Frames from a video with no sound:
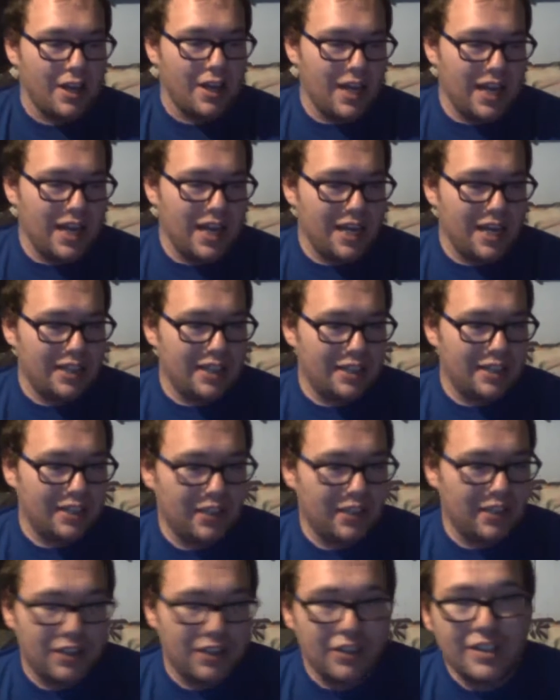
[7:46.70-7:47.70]
And
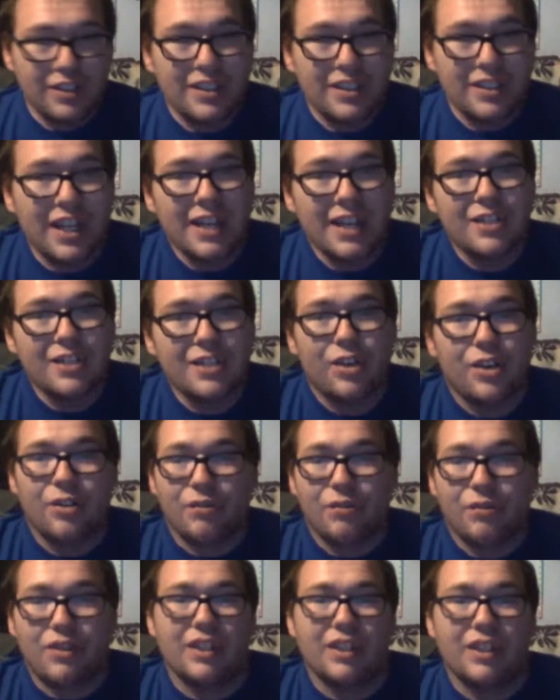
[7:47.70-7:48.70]
the designs are
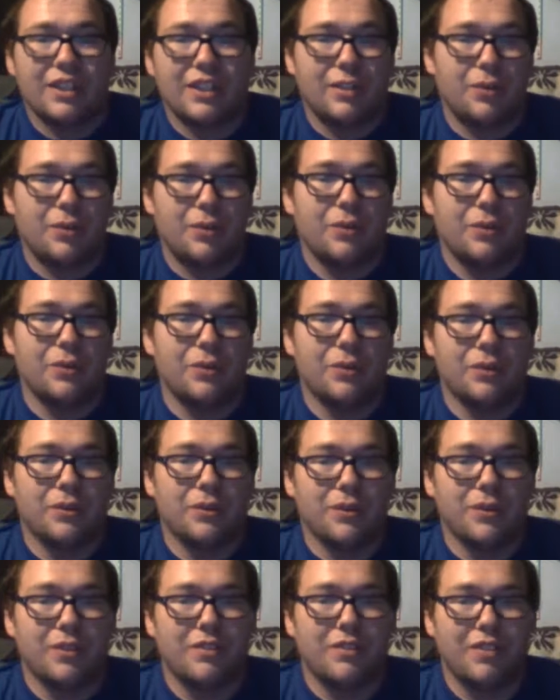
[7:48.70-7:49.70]
really
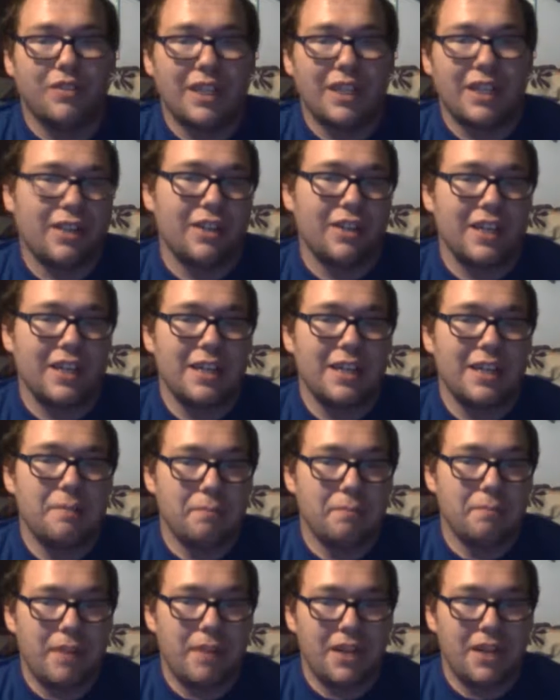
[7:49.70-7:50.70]
cool. They are
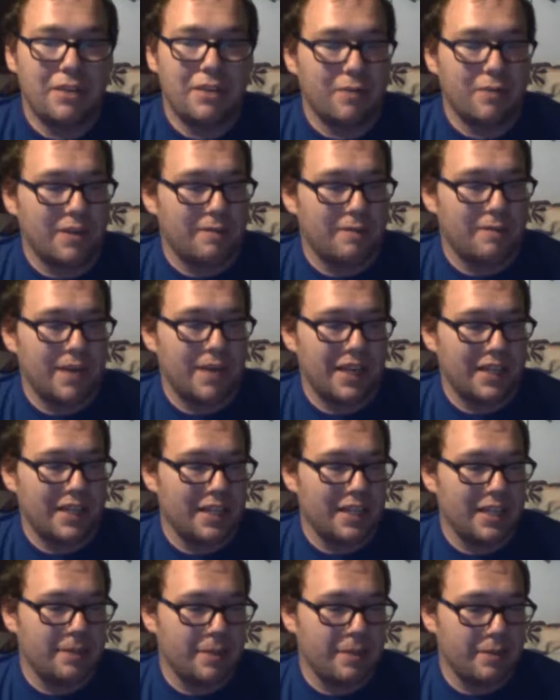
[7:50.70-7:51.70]
getting better with making
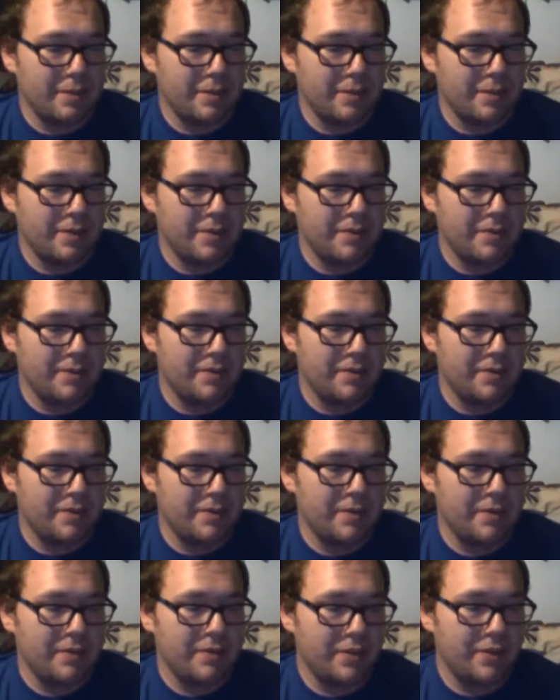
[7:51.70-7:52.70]
the amiibo
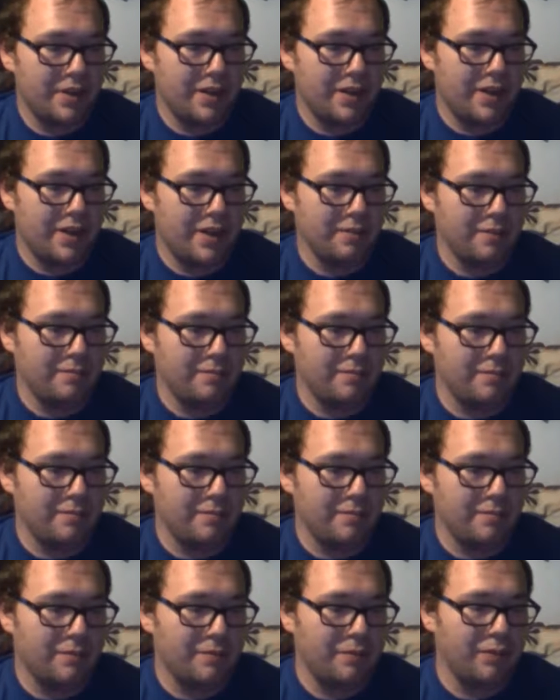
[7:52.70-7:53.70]
um,
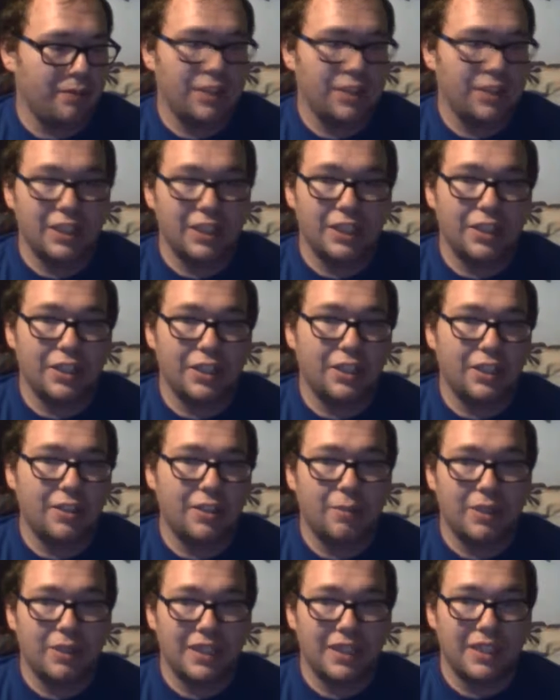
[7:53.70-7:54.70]
really
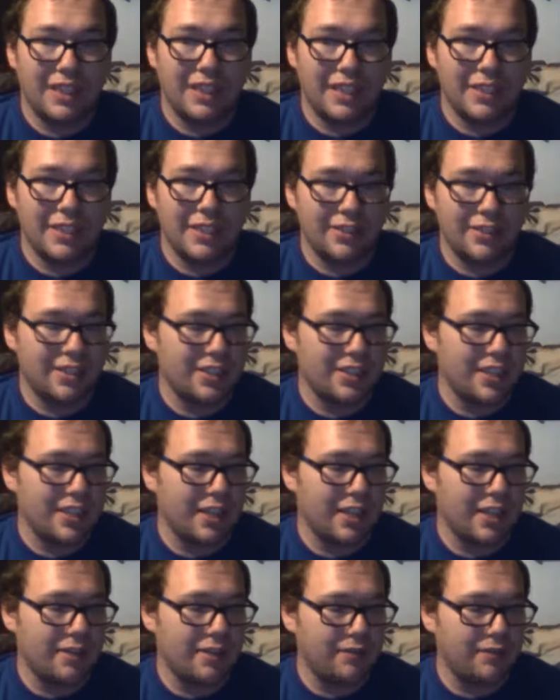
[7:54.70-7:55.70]
good with details and
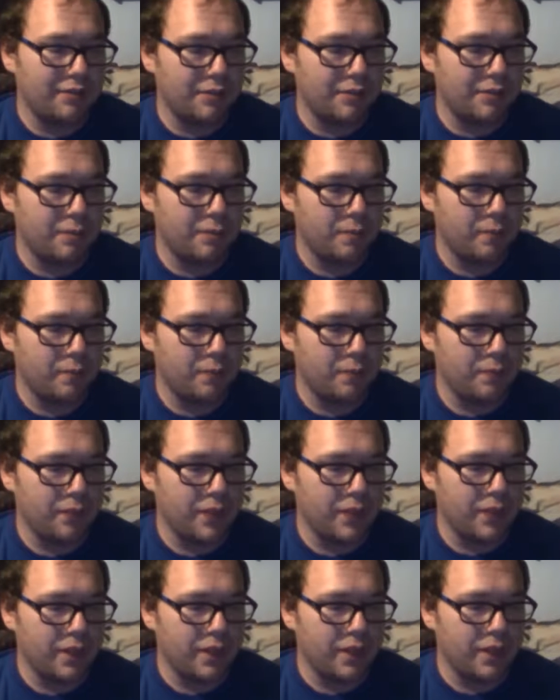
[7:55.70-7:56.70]
stuff.
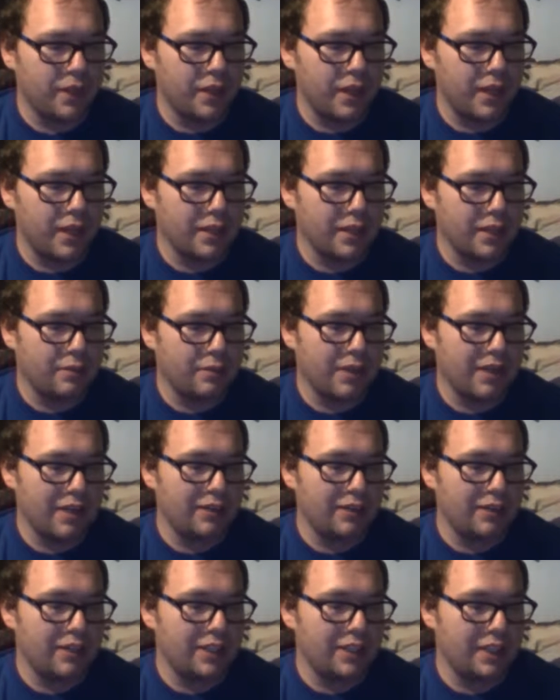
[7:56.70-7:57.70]
And that's what I
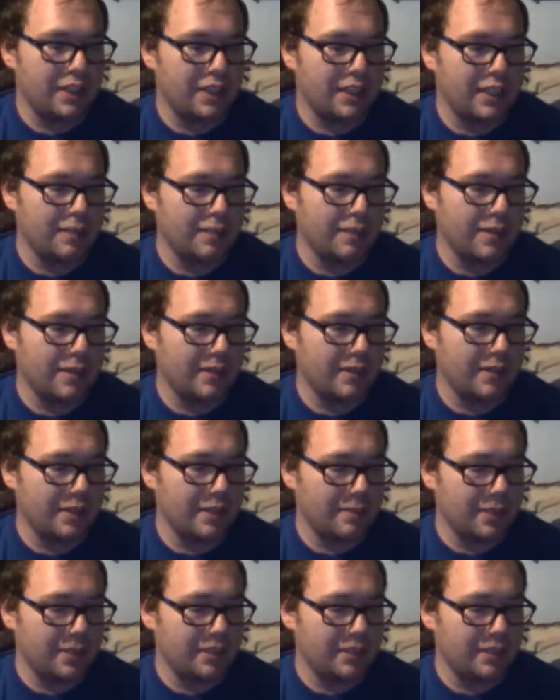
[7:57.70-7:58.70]
really like about
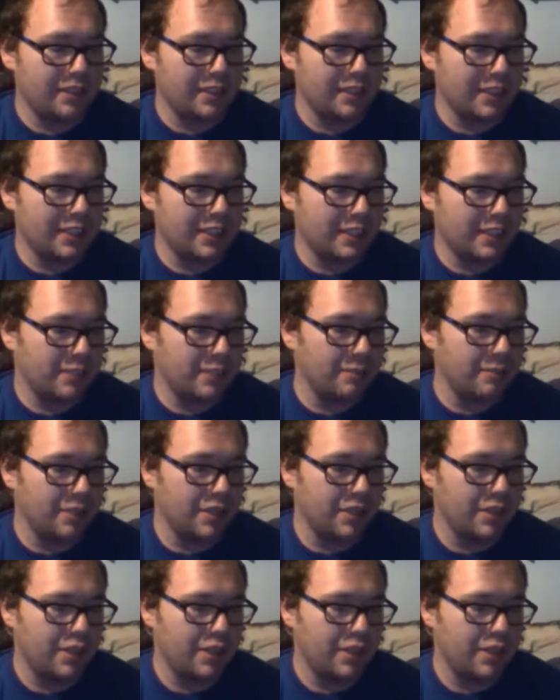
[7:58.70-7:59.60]
them and collecting them.